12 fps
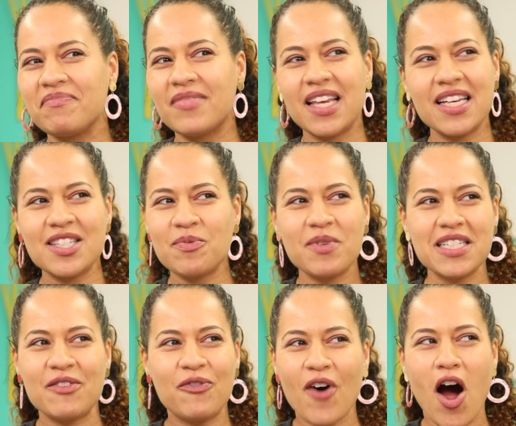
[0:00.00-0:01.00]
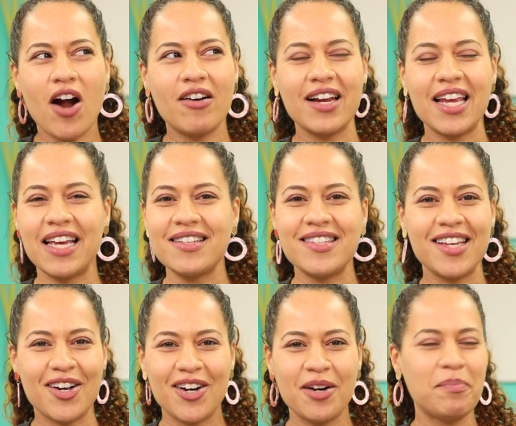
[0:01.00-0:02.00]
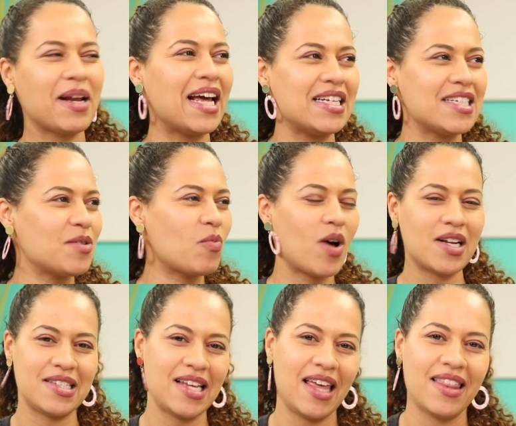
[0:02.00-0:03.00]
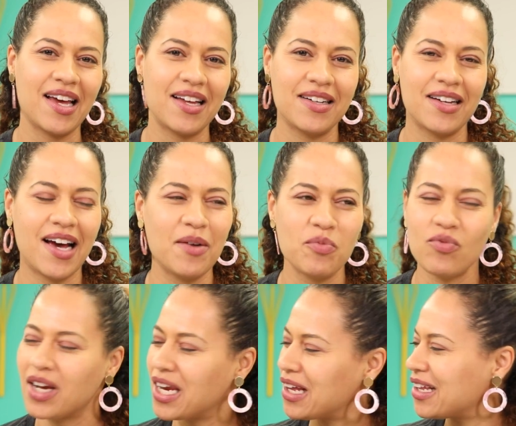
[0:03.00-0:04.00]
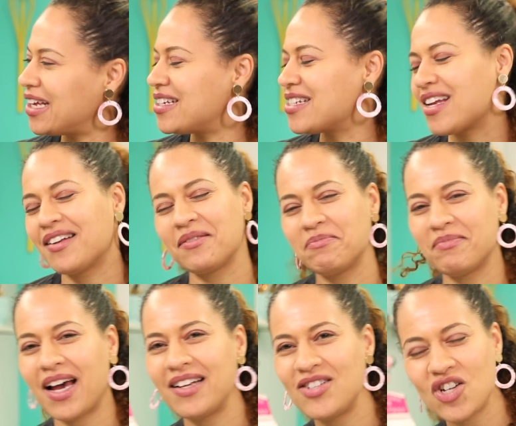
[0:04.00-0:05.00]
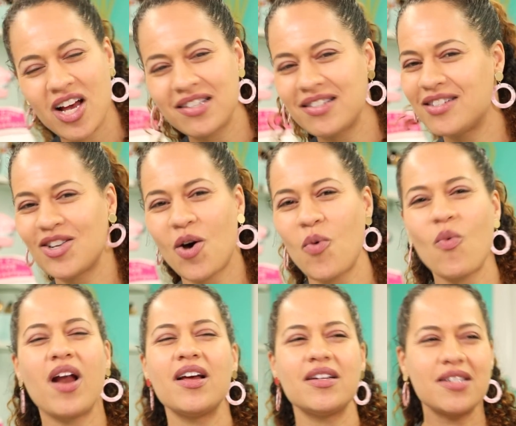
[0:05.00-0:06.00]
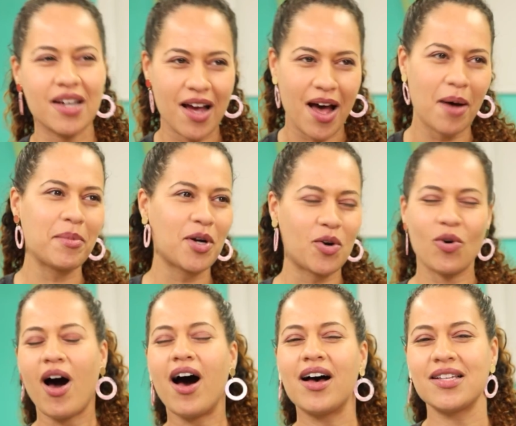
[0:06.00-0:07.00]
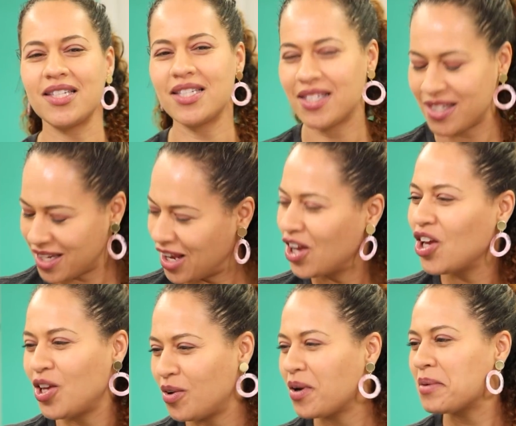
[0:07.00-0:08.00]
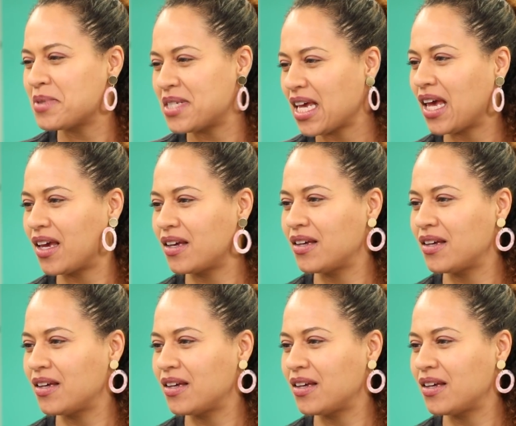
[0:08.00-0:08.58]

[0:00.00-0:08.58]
this was far easier, but I didn't want to say that. I really didn't. I just don't want it to come across, you know what I'm saying?